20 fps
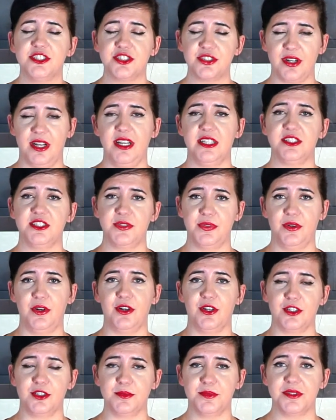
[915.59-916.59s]

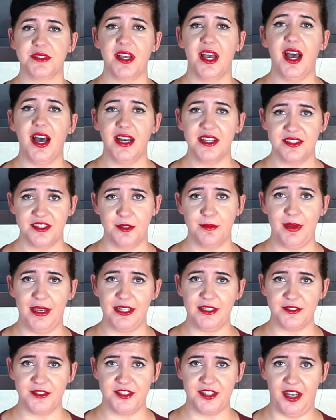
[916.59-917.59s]
transforms a
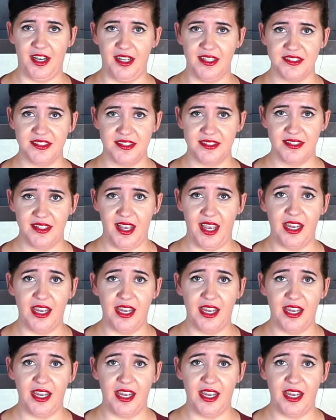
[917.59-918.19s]
tomato sauce,